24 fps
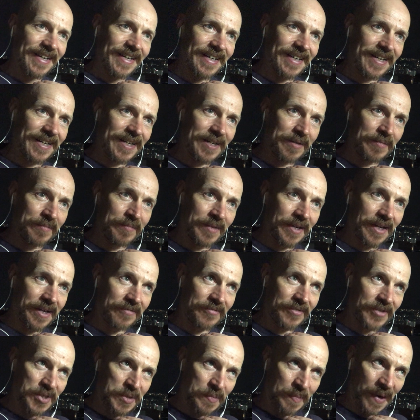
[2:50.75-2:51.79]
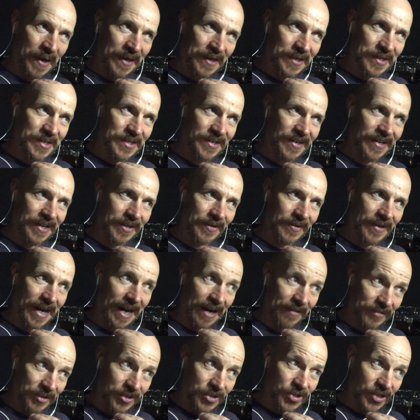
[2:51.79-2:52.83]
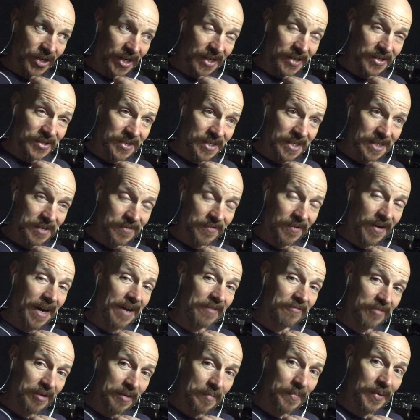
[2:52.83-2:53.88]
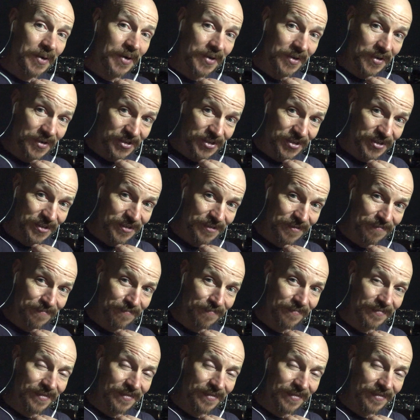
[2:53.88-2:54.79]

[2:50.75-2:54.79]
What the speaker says: like for Spanish, I know I have to change these for every person,